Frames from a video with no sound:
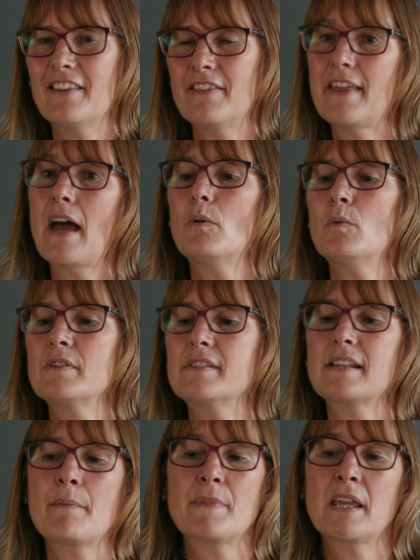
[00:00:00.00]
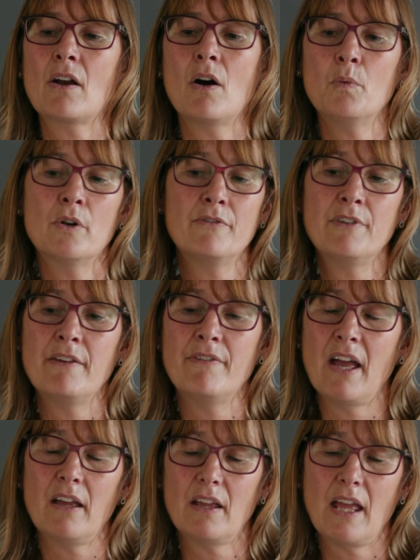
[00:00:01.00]
that was something I would have never
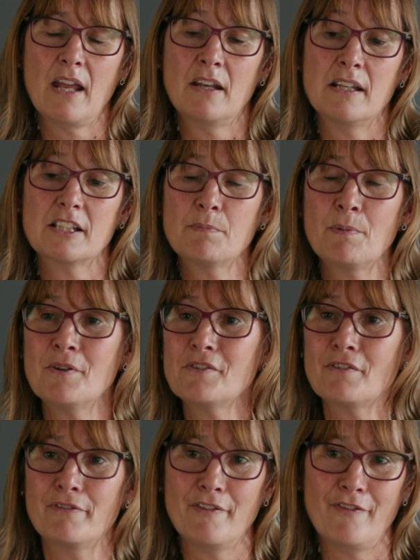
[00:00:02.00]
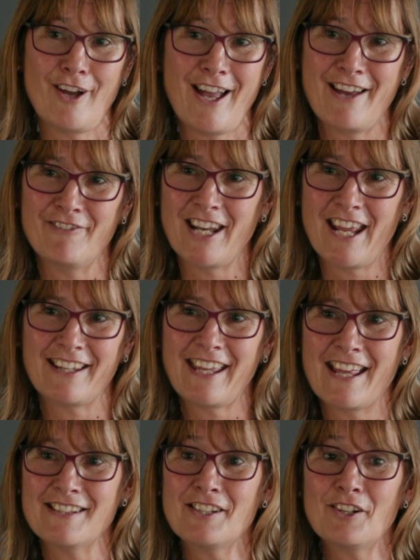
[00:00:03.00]
had an experience of if I hadn't had
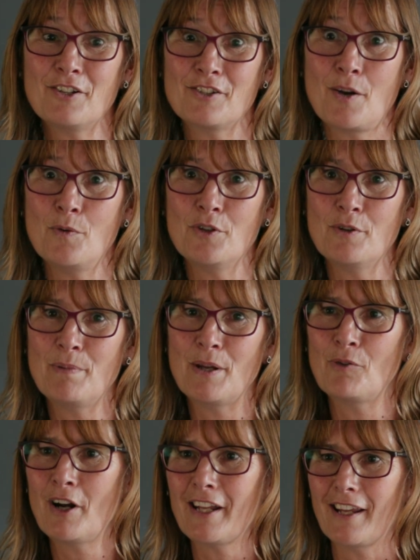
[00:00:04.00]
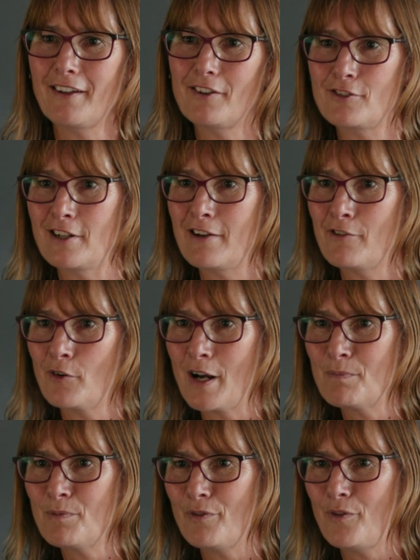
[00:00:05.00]
cancer, because I wouldn't have been running, because I never
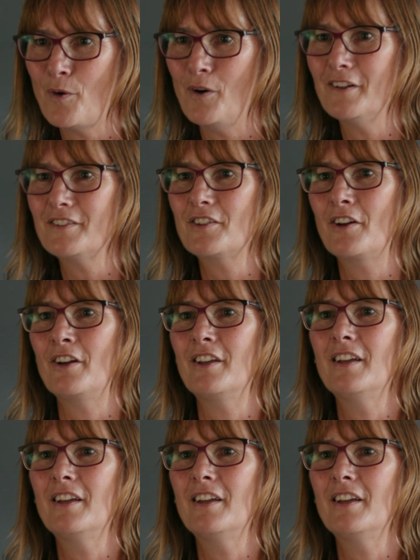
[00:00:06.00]
ran before. So,